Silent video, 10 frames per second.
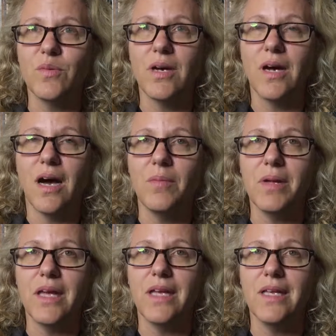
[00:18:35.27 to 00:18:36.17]

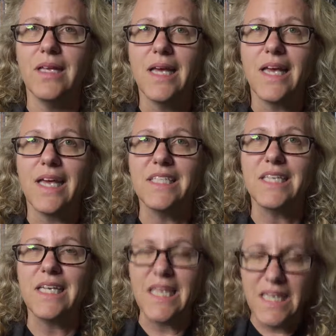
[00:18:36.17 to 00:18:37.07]
it is
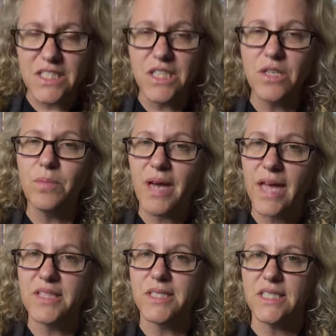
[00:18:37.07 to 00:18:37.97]
an easier
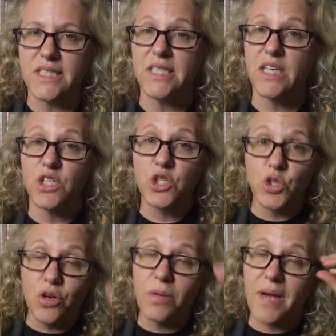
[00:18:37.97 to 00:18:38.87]
path to succeed, a
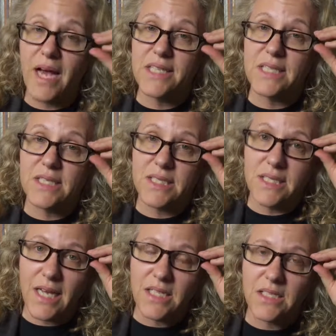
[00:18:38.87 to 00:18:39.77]
shorter path to
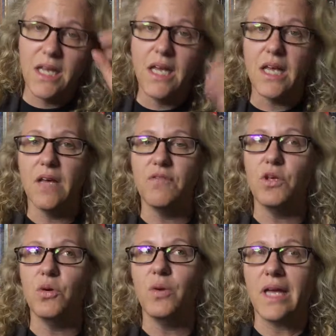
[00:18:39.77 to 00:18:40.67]
success, if
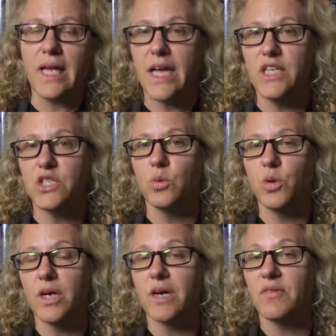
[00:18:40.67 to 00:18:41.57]
you engage the
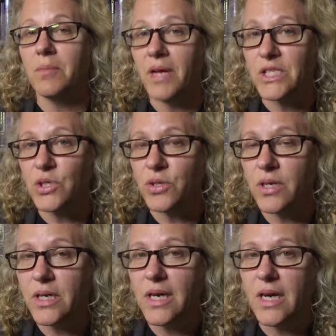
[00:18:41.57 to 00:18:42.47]
work of a
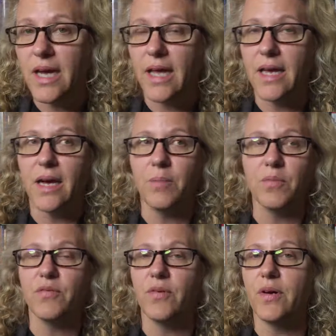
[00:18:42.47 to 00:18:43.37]
mentor,
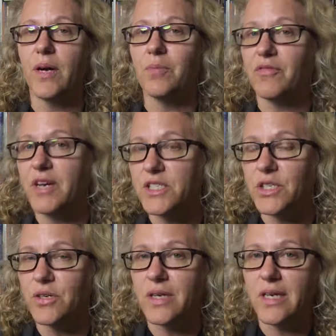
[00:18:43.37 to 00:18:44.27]
a
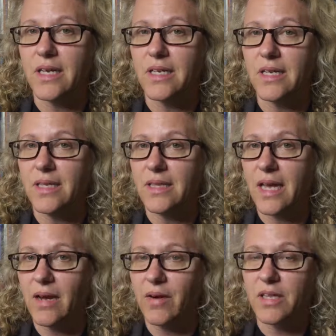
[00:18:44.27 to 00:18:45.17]
professor in the
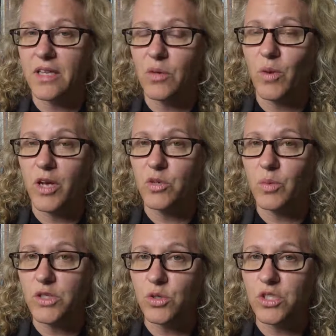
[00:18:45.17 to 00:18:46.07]
area that you want to do
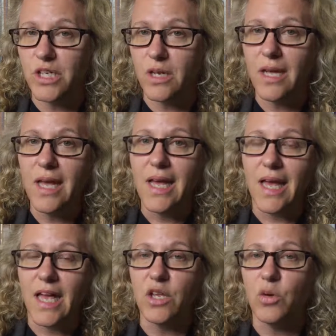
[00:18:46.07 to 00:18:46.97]
research in,
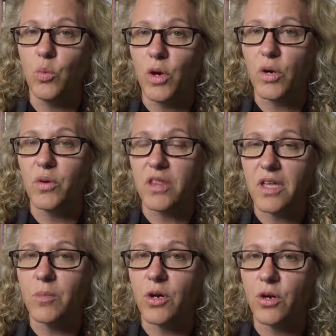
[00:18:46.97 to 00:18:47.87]
and you work with
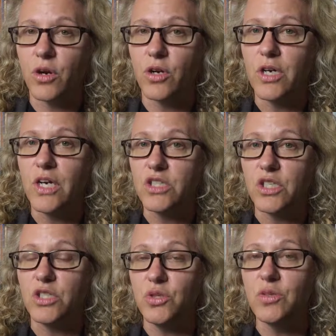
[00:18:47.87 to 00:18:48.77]
him or her to
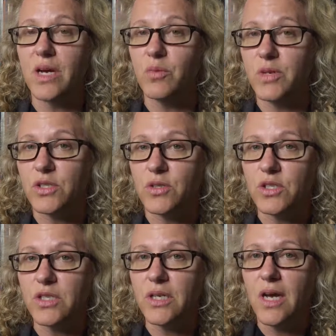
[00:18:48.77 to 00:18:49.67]
do that
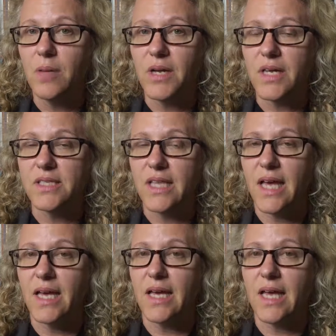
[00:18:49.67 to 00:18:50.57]
research, because there